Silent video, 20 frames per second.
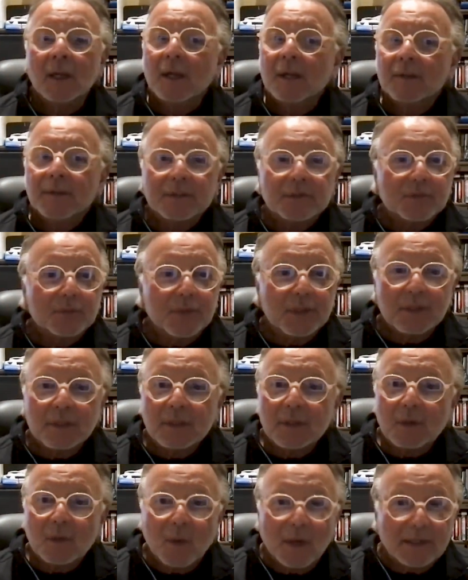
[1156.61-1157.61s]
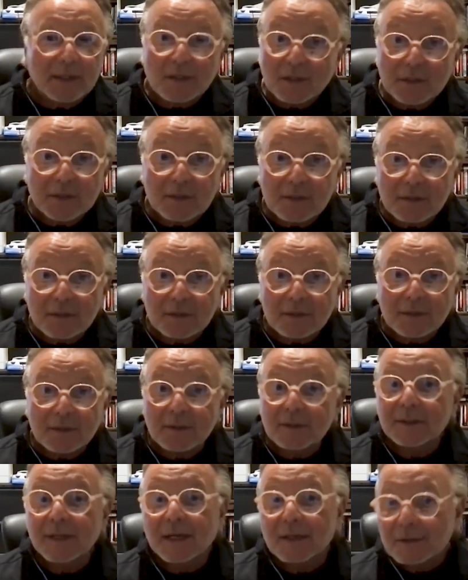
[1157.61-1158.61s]
That's really quite good.
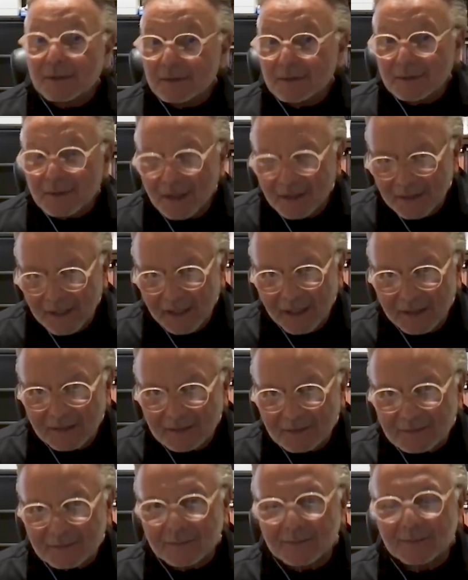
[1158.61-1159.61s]
Now, again,